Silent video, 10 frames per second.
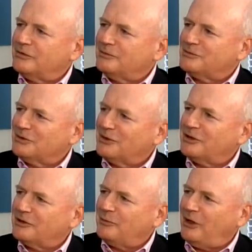to, to
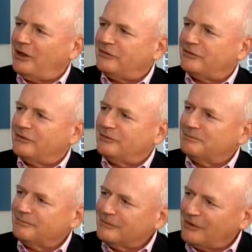look at the past and
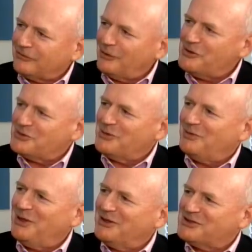doesn't always
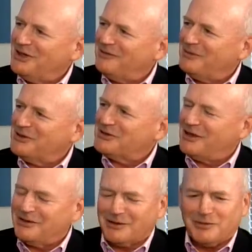repeat itself, but as
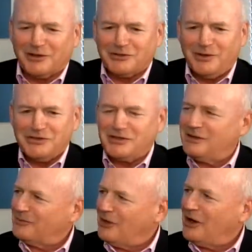I think Mark Twain
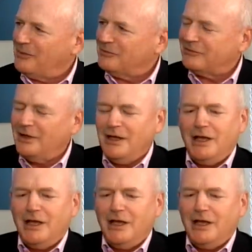said, it rhymes.